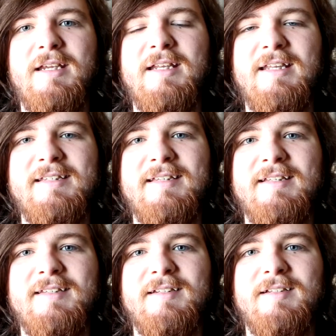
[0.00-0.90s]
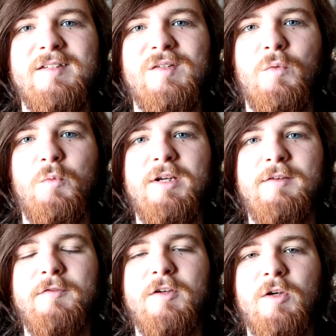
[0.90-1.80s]
in this instance,
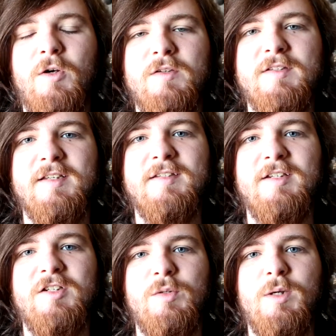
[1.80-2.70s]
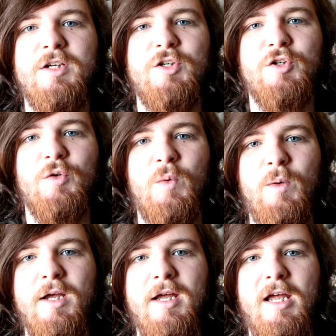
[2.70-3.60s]
we've got a situation
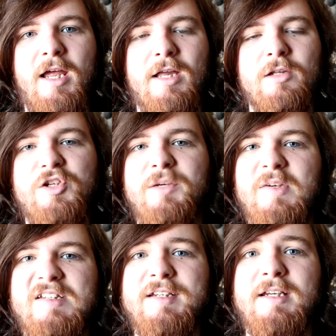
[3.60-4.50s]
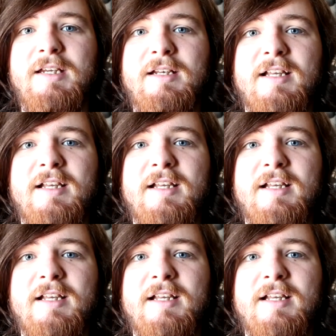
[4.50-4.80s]
where LGBT,